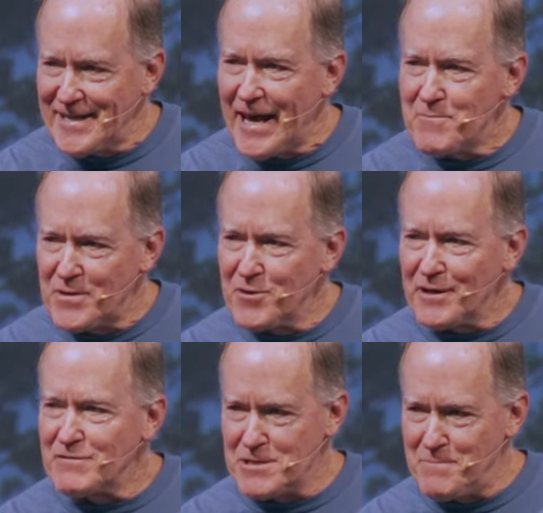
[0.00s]
a period
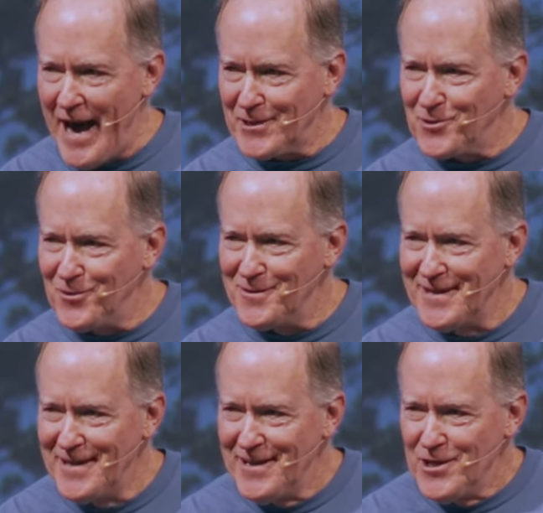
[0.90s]
of sabbatical,
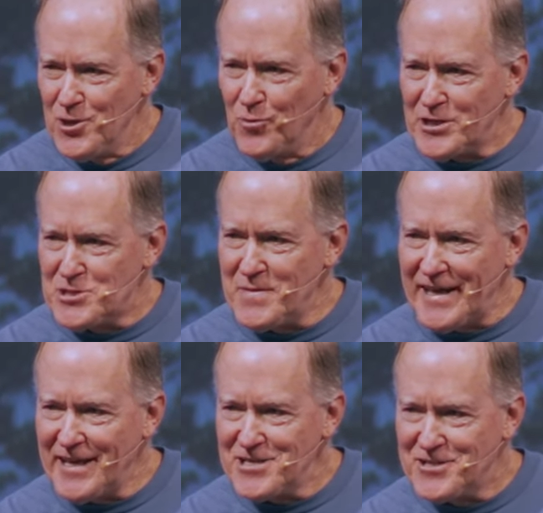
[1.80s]
which
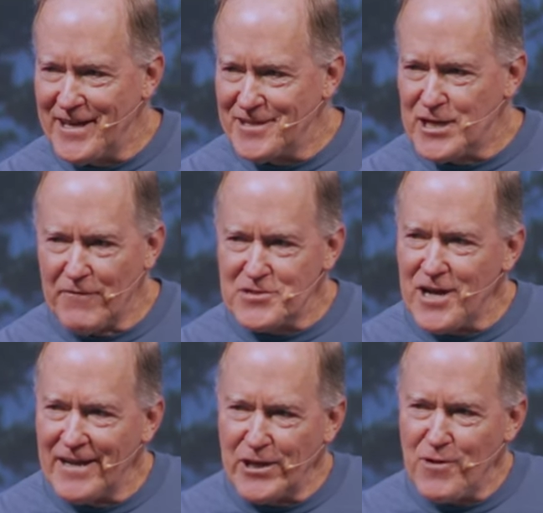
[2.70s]
means that Jeff is
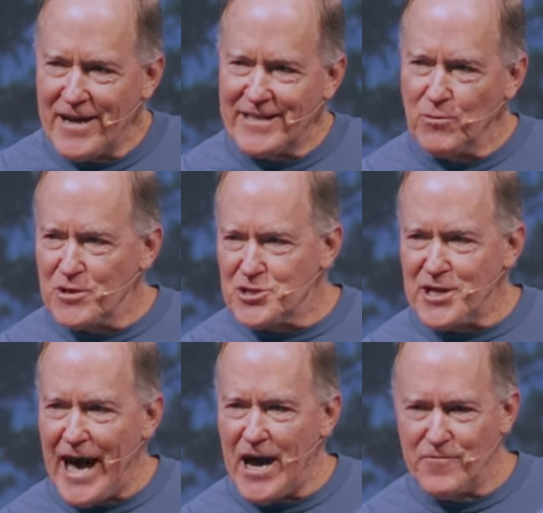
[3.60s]
not interacting with
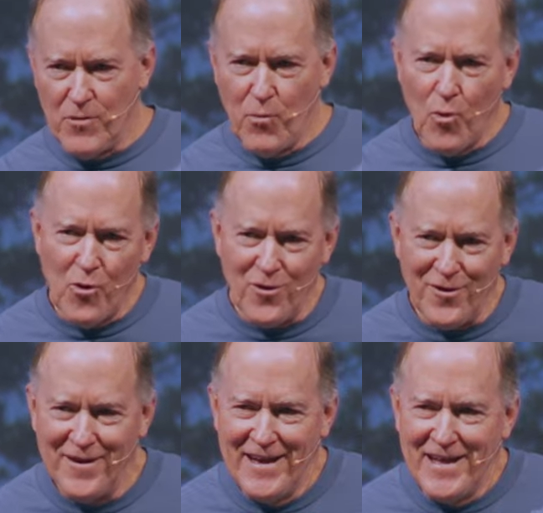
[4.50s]
staff or board,
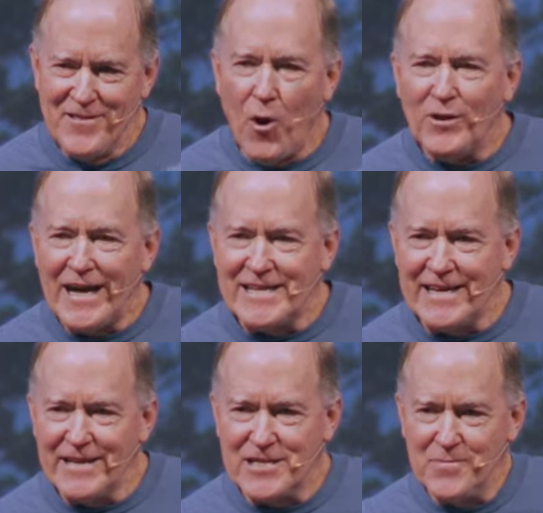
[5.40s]
or the whole
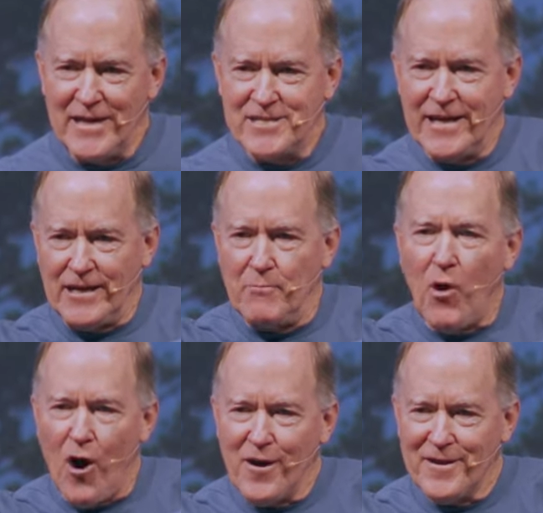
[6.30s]
idea is to be set
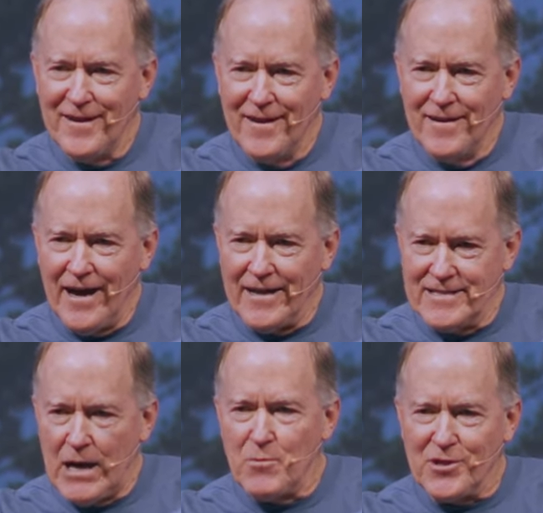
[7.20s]
apart, like
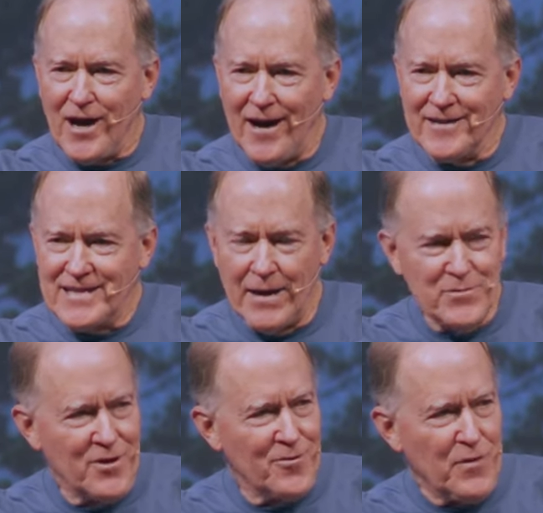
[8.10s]
time with God, time
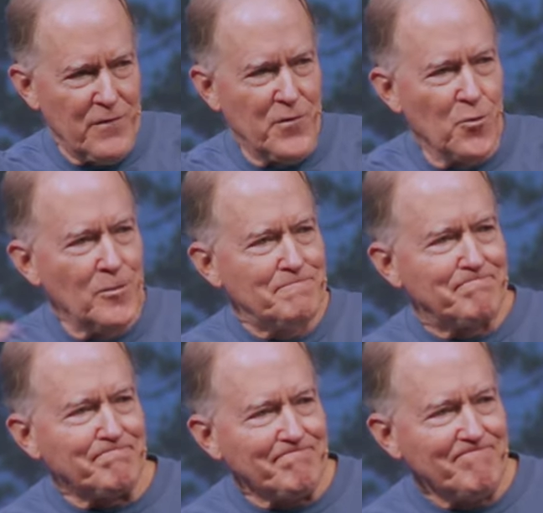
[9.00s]
to refuel.
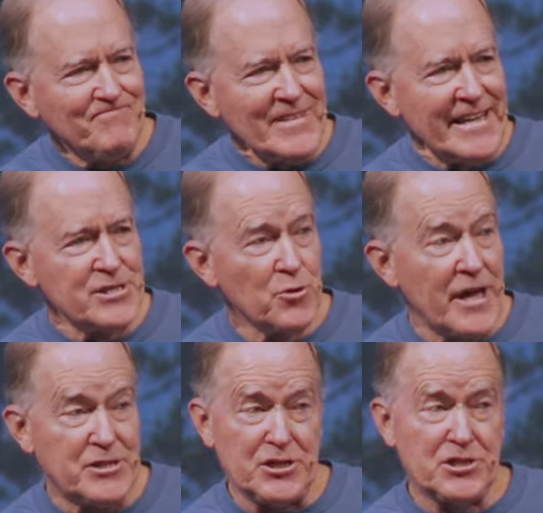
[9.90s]
And so
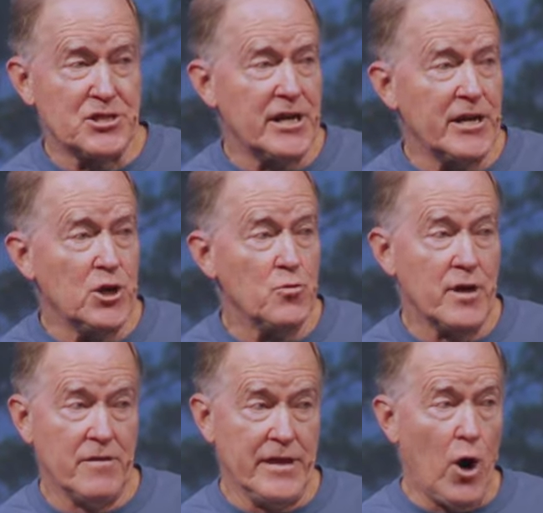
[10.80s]
that's just to say to you
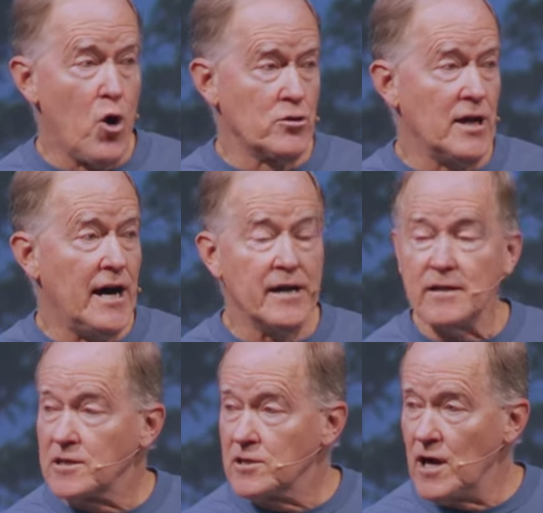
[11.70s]
that the online
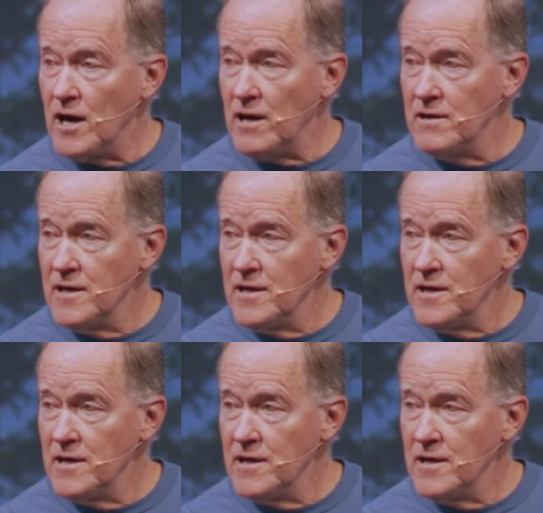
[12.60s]
uh,